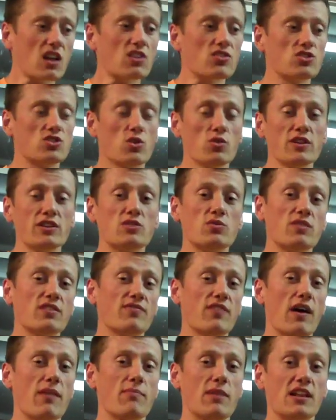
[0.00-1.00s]
it's only
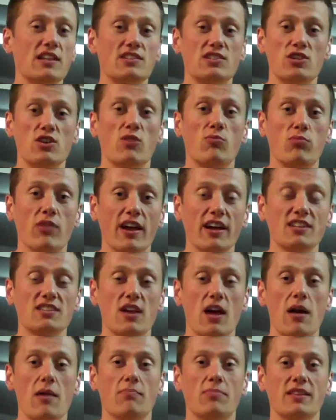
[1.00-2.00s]
25 minutes, no
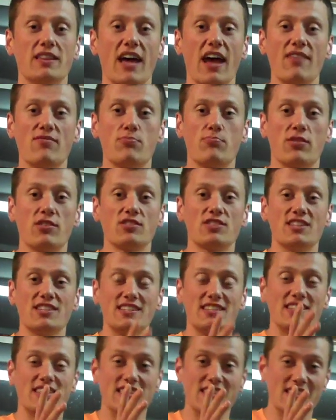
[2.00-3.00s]
breaks, but they have a
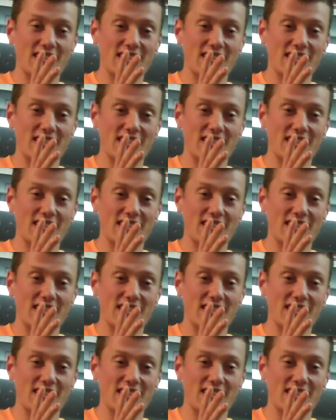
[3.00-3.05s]
person